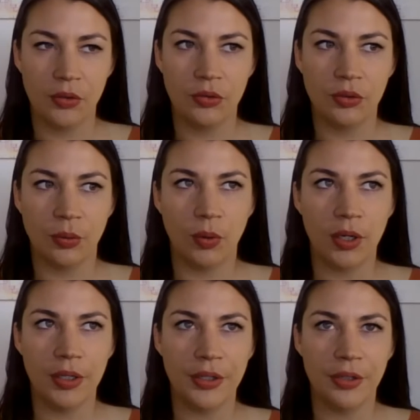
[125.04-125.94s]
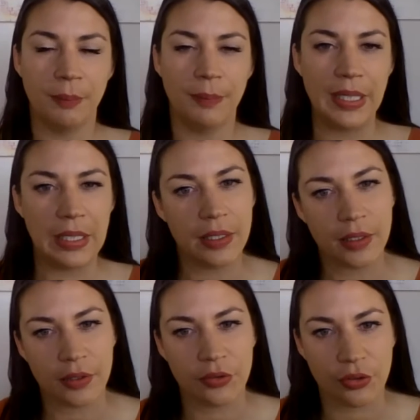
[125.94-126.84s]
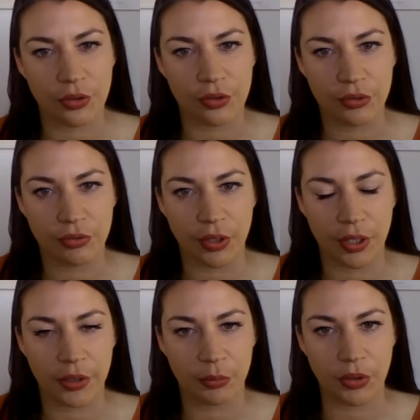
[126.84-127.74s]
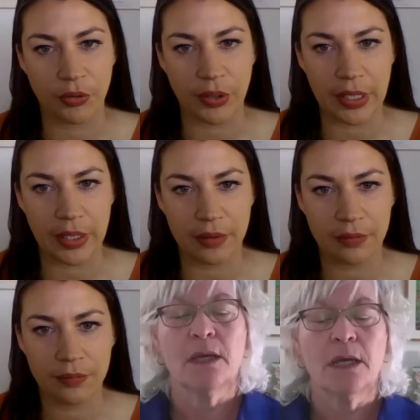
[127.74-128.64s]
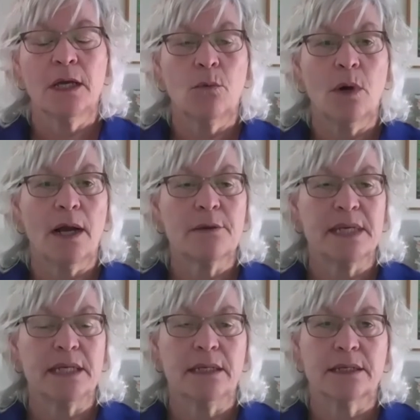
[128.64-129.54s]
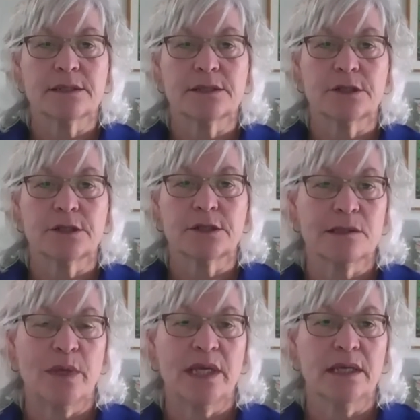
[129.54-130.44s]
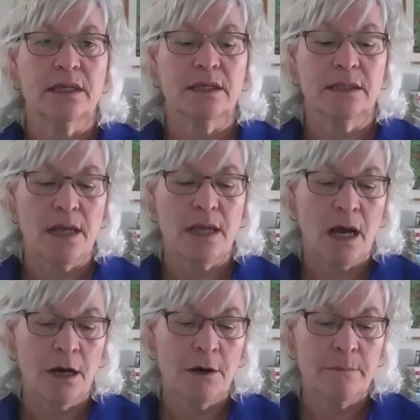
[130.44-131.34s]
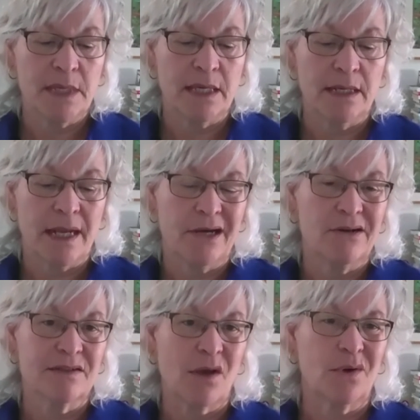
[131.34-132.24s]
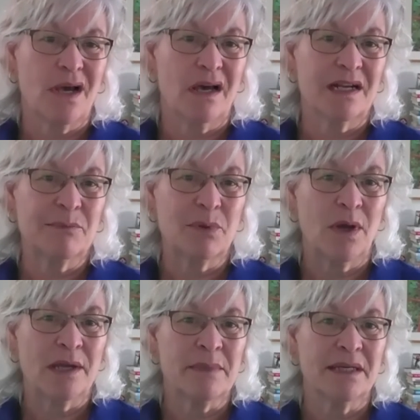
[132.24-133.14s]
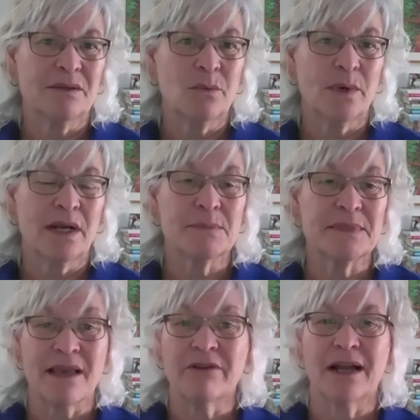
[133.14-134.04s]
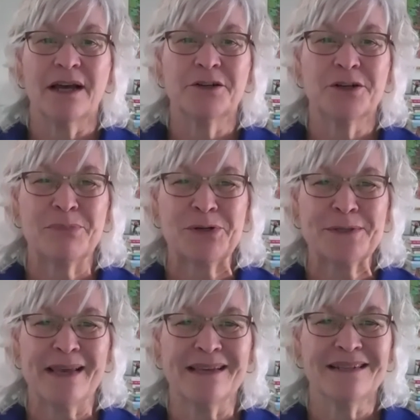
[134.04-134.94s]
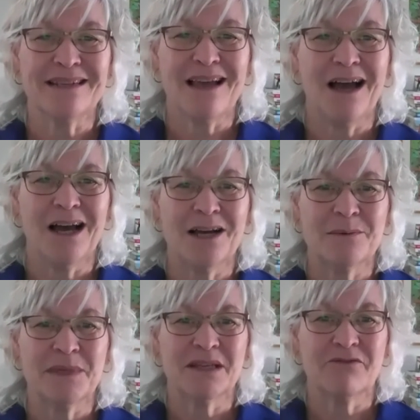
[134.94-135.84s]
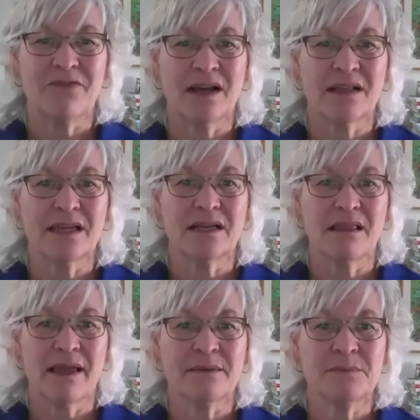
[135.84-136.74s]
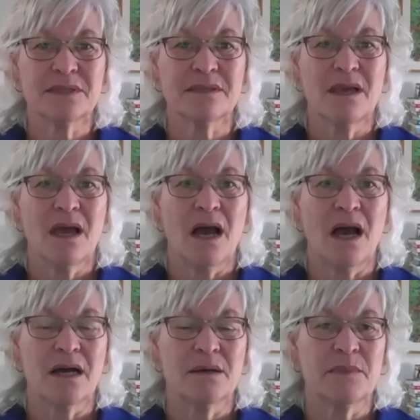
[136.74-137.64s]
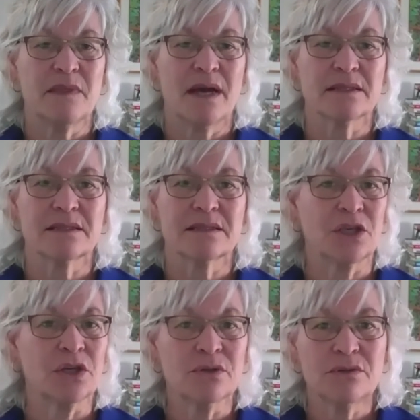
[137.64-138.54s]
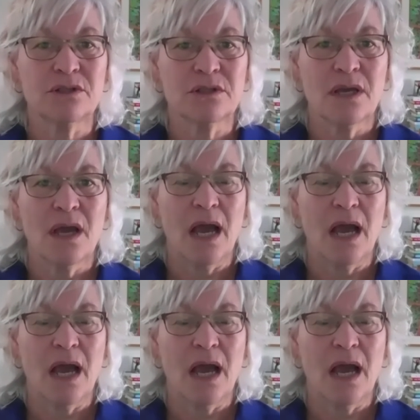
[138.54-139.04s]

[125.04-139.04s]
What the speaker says: So, what are your immediate concerns for our community? Well, our immediate concerns just this week in Arizona, unemployment went up 700% in filing claims, and that's huge.